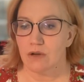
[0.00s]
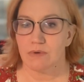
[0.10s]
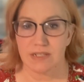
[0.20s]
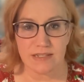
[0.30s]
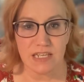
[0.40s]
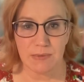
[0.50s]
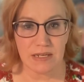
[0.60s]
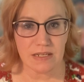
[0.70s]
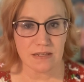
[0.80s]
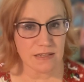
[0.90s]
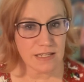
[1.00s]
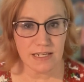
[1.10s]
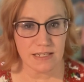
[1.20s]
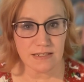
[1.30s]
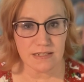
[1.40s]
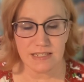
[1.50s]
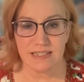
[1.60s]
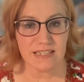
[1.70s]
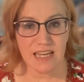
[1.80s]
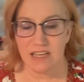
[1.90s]
We just keep it cleaned,
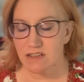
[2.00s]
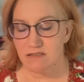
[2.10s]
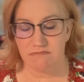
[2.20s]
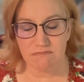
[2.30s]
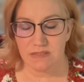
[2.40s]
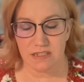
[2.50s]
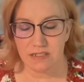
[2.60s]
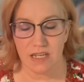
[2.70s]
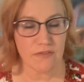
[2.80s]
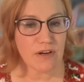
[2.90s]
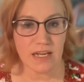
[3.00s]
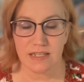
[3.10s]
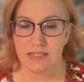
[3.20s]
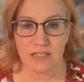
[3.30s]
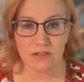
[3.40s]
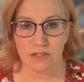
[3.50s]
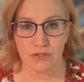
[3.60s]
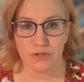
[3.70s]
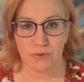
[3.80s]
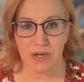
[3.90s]
descaled, and never had a single
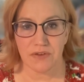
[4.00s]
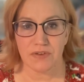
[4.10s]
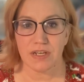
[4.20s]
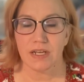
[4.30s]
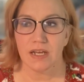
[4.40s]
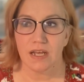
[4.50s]
issue out of it.